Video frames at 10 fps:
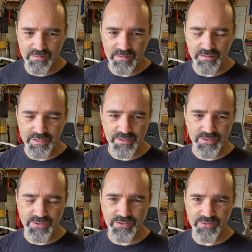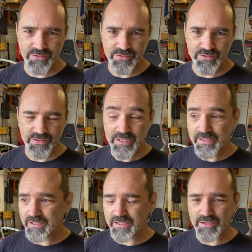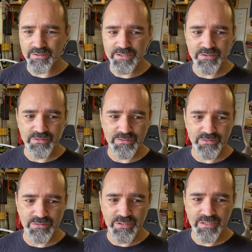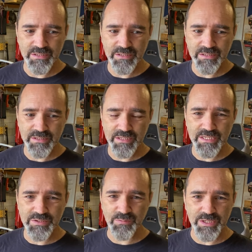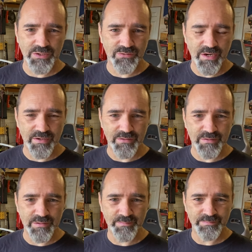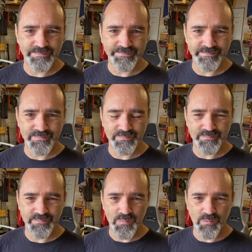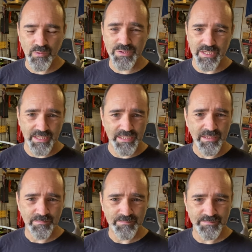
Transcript: the leaders. Right, on to this week's round. Was I